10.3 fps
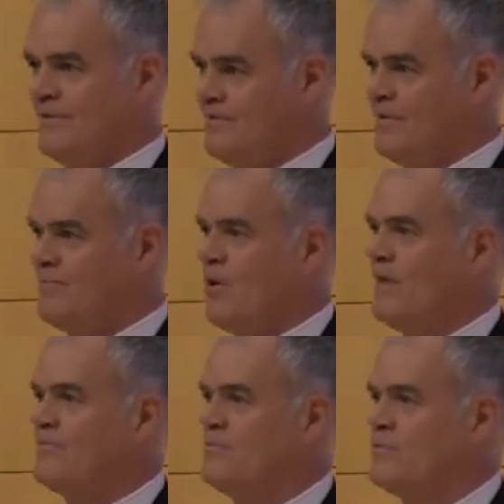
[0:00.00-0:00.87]
They're very
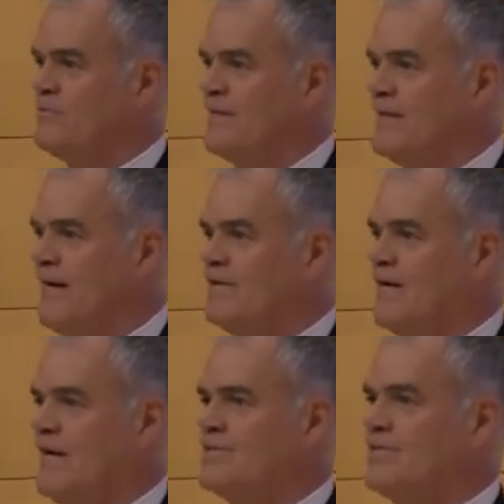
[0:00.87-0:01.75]
profitable right now.
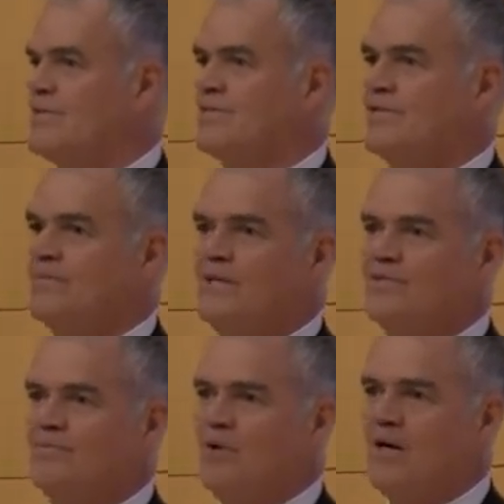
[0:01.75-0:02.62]
Can sheet is their
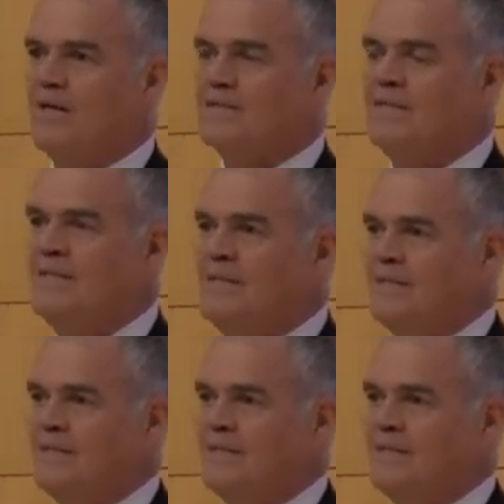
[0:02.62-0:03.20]
major product.